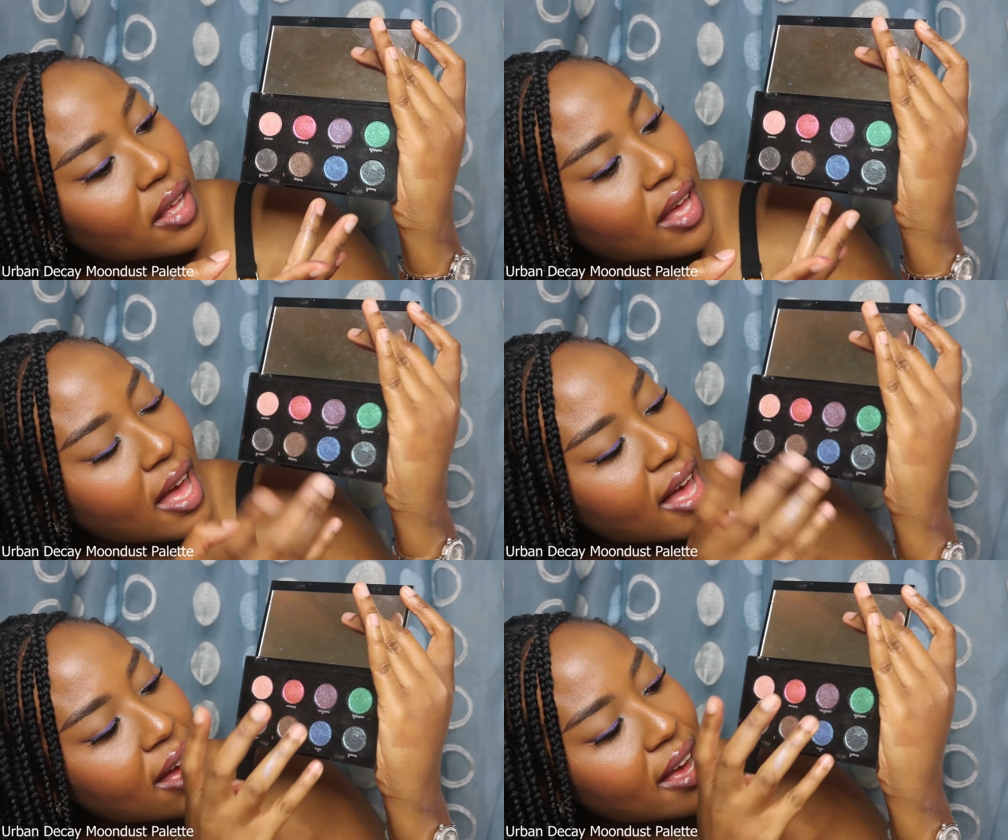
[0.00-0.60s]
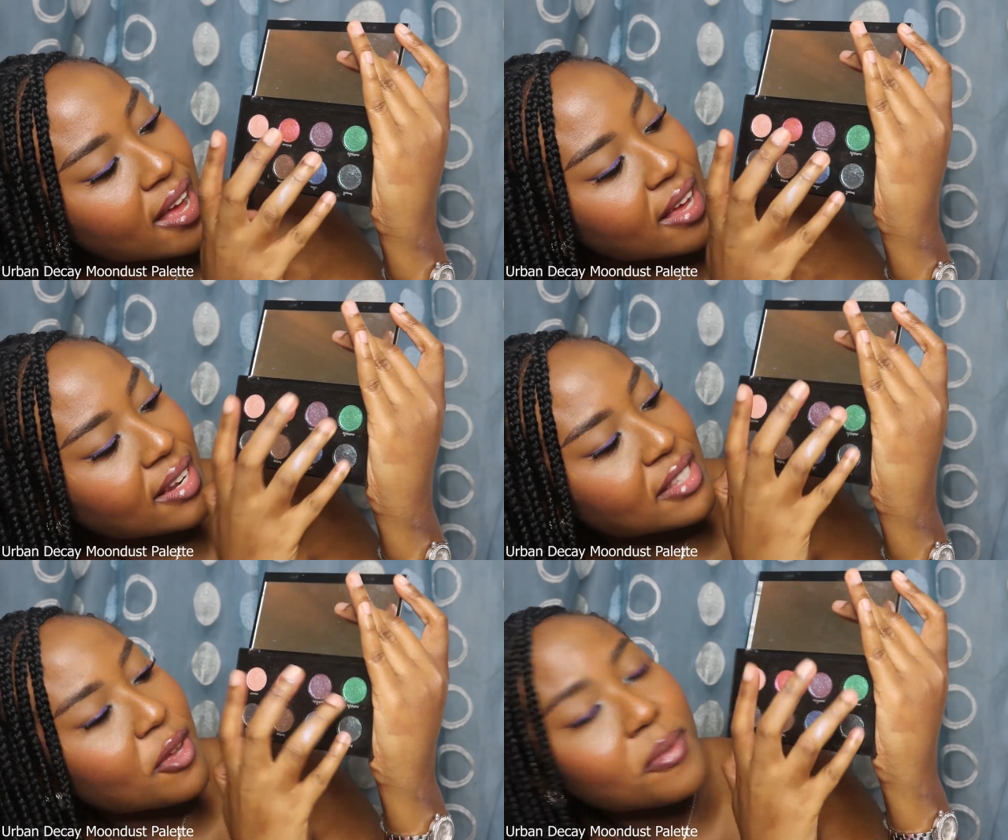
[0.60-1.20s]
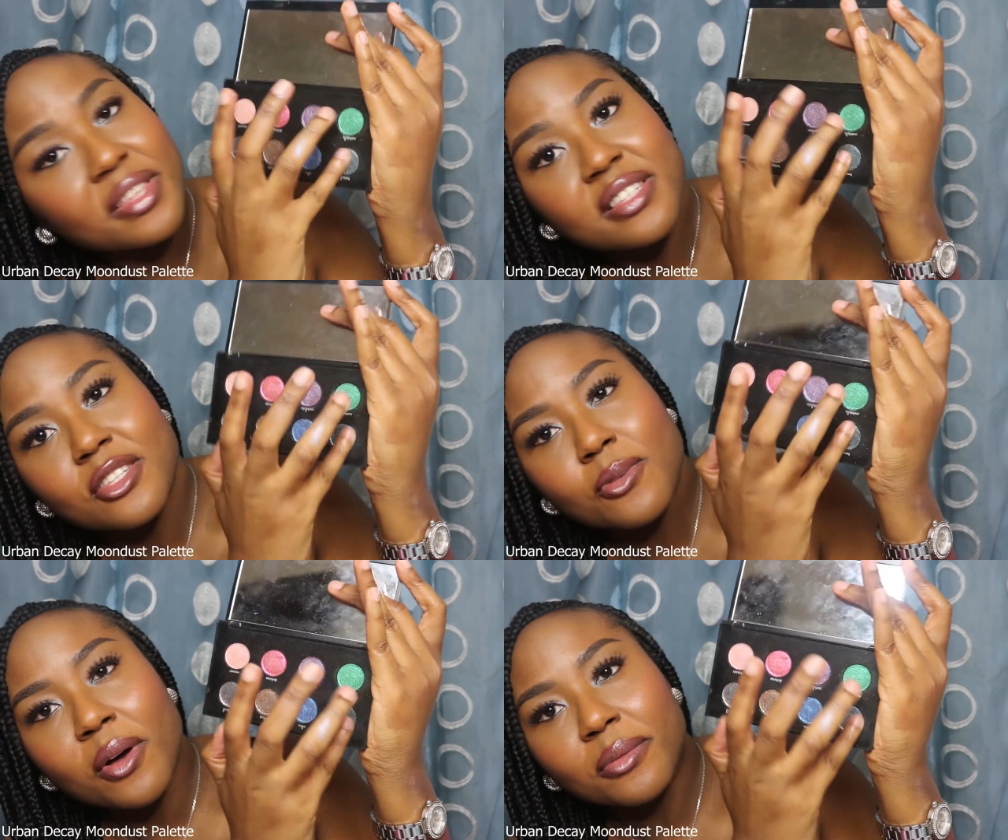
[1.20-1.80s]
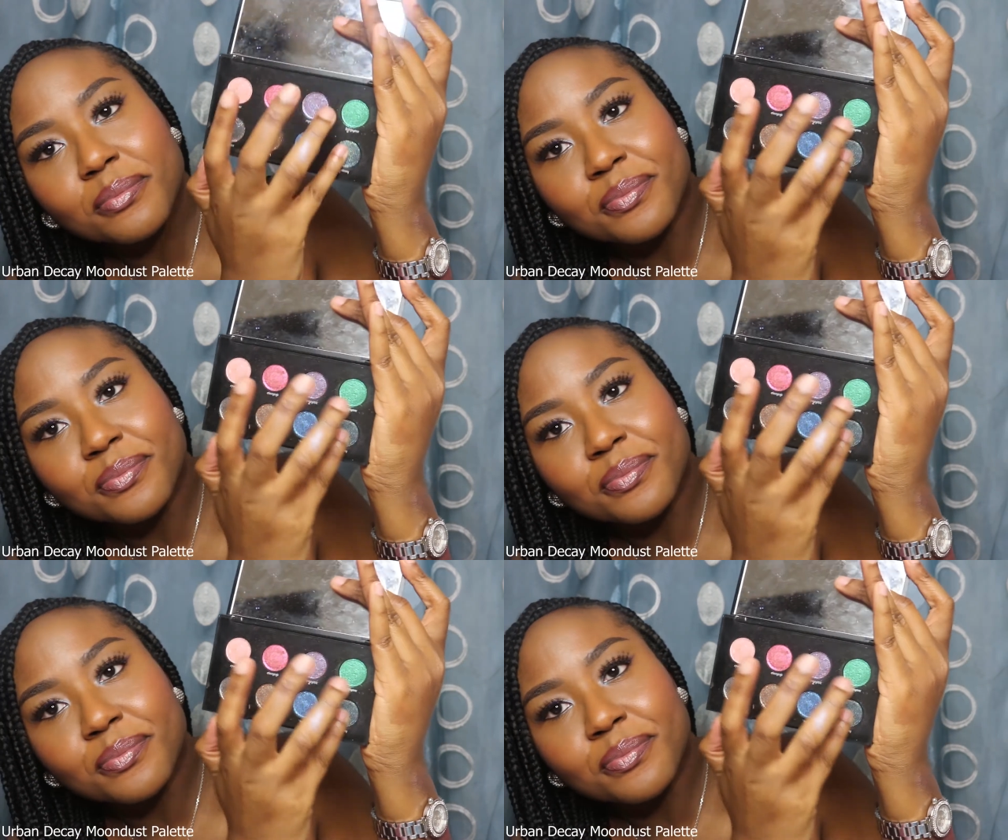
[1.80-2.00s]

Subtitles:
And let's go with this as well.